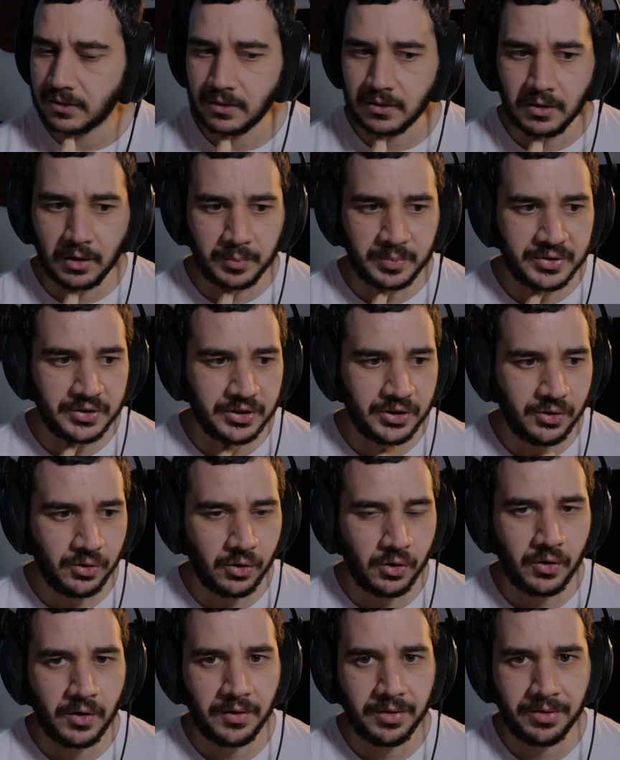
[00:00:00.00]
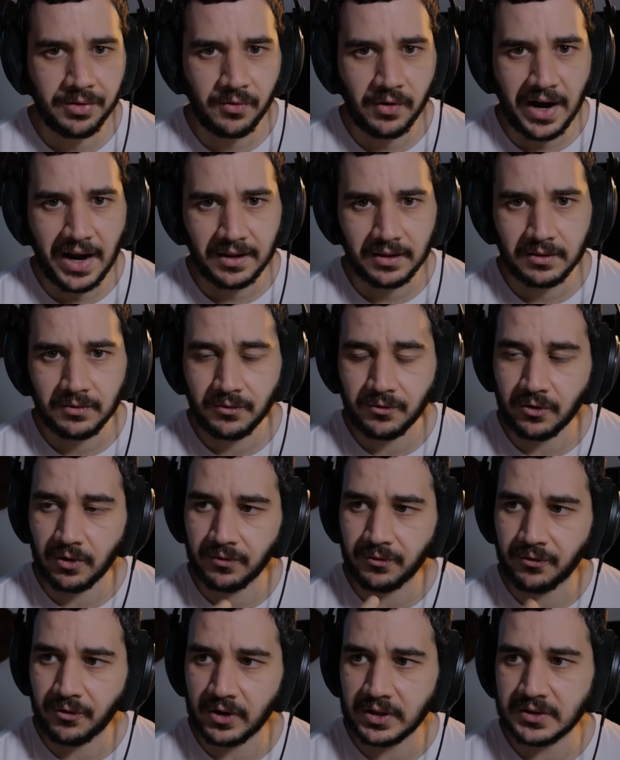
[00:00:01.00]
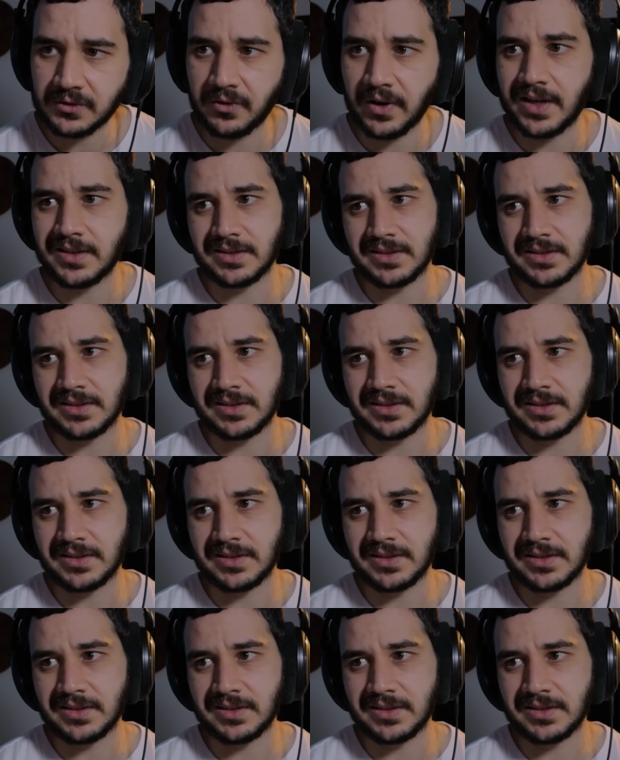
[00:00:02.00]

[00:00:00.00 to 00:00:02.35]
obscure threat from first phase